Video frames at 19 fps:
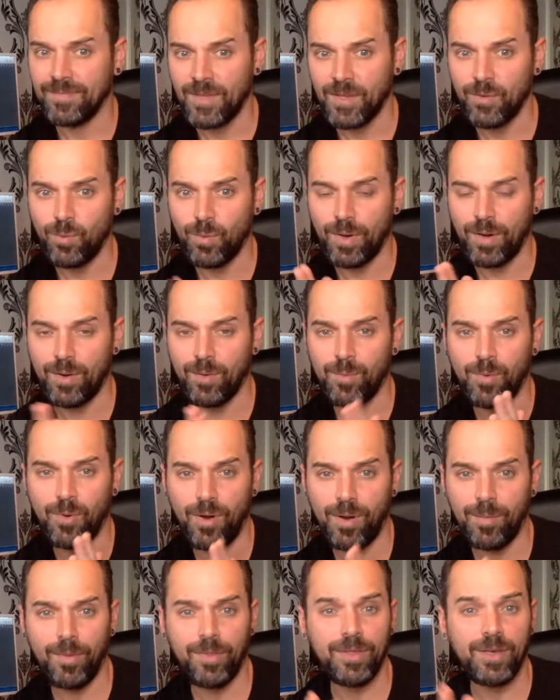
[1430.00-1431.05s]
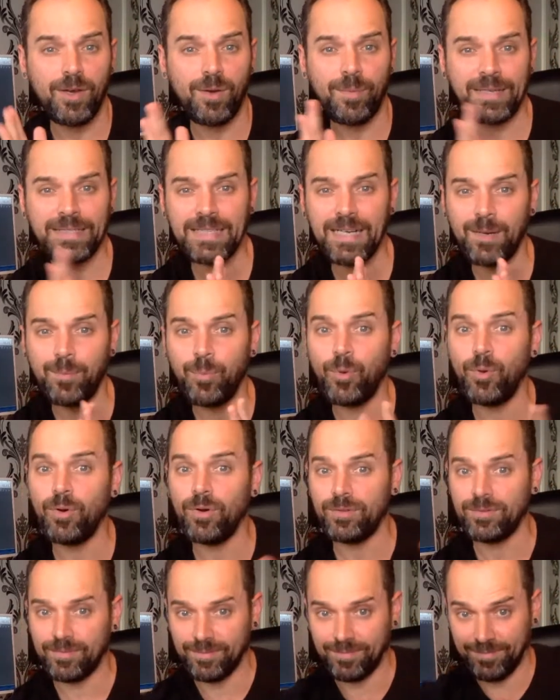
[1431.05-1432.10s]
you want to know more about the OrangeHangs
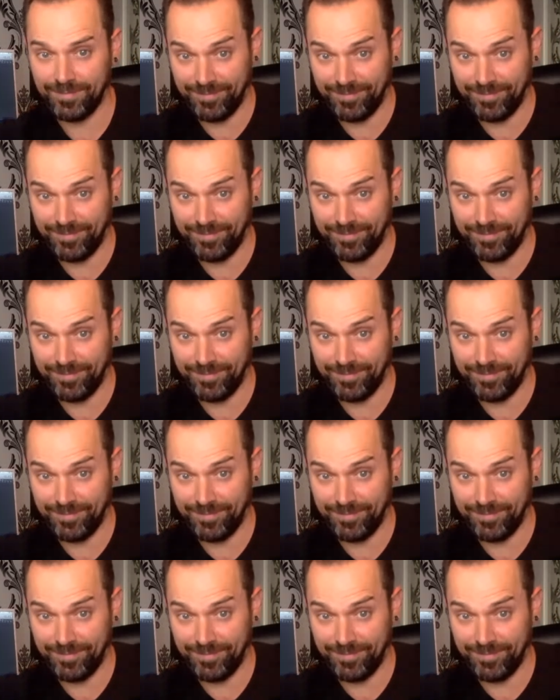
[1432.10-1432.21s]
teleport?